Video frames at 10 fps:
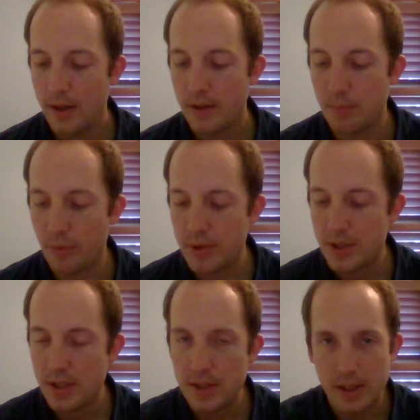the
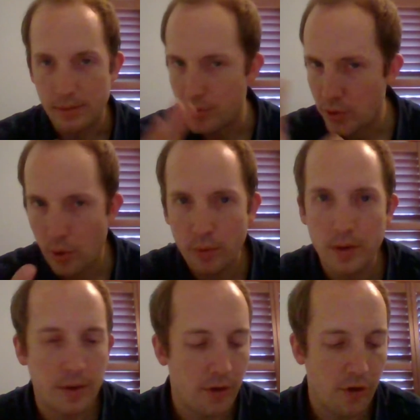princes, and he was
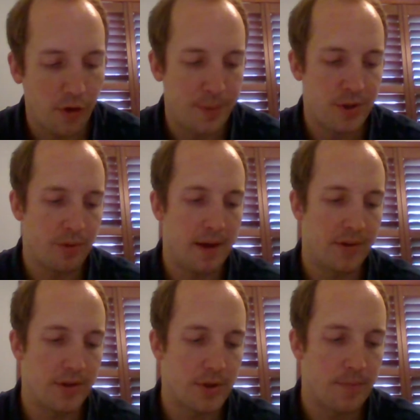told the suspicious
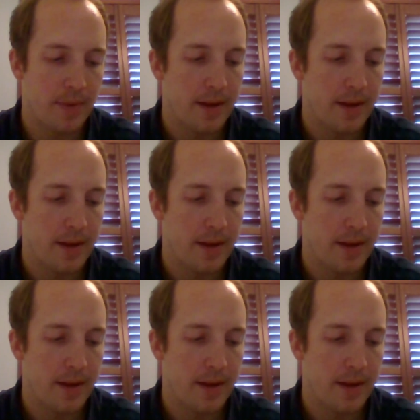message.